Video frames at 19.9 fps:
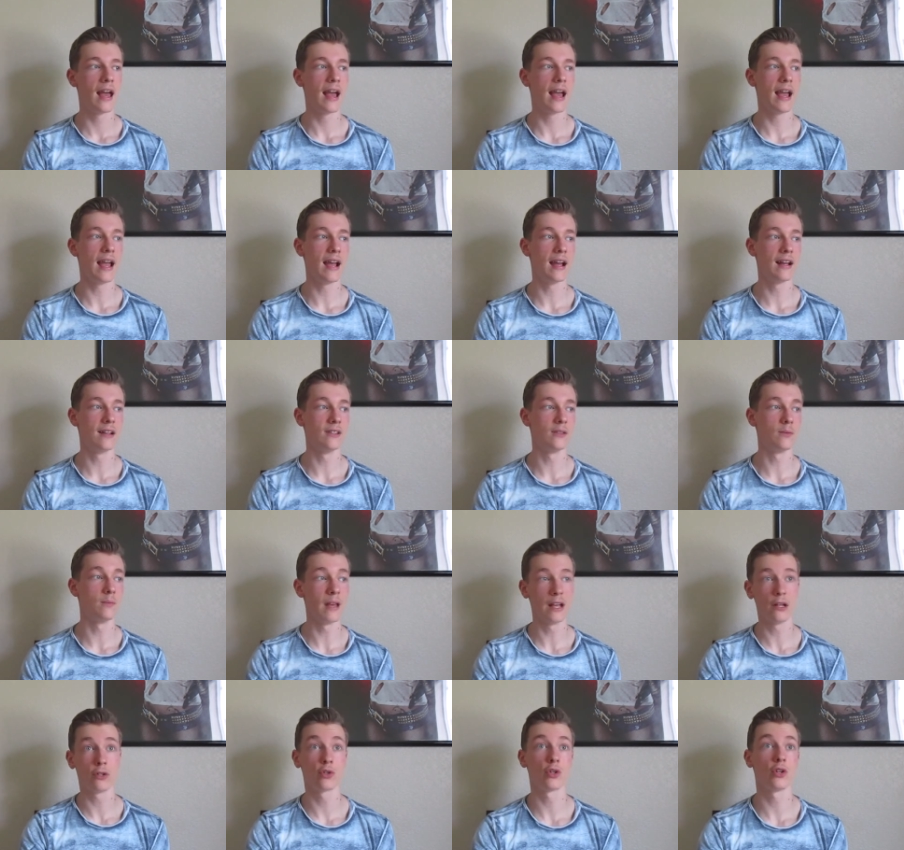and
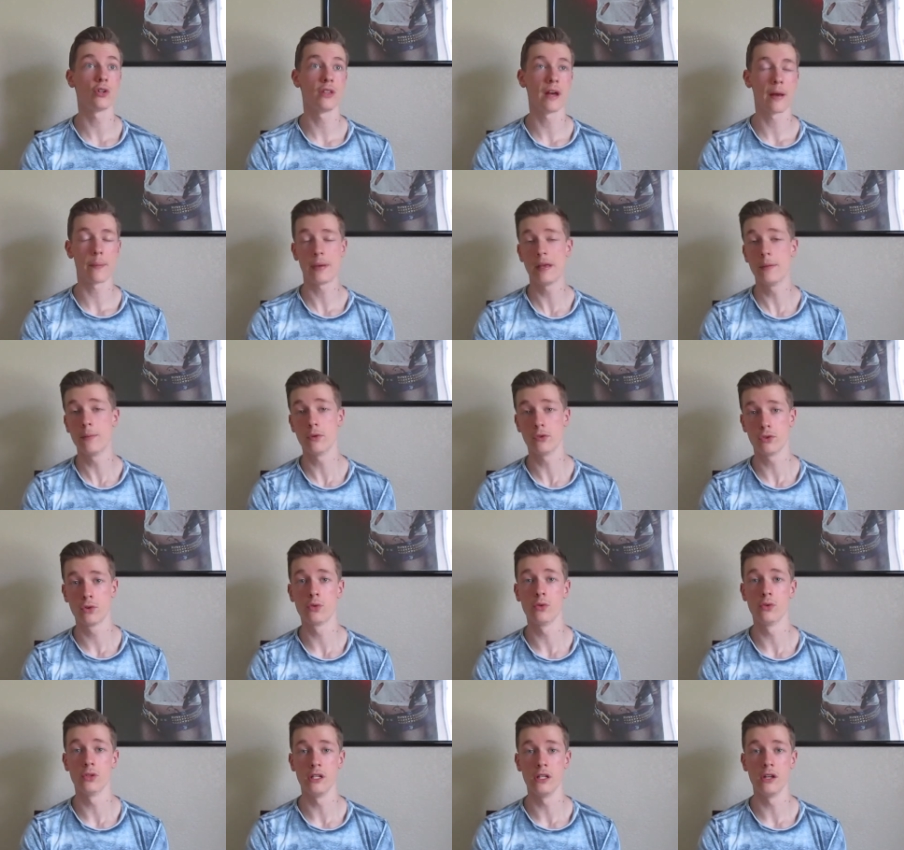make sure that people
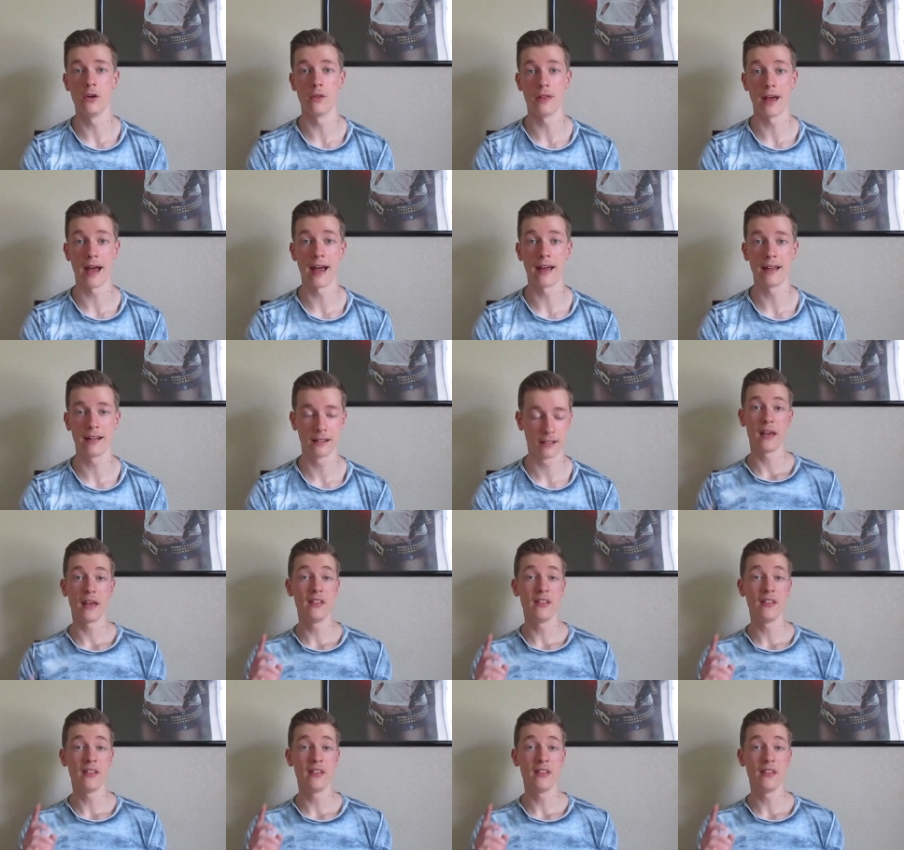truly know that.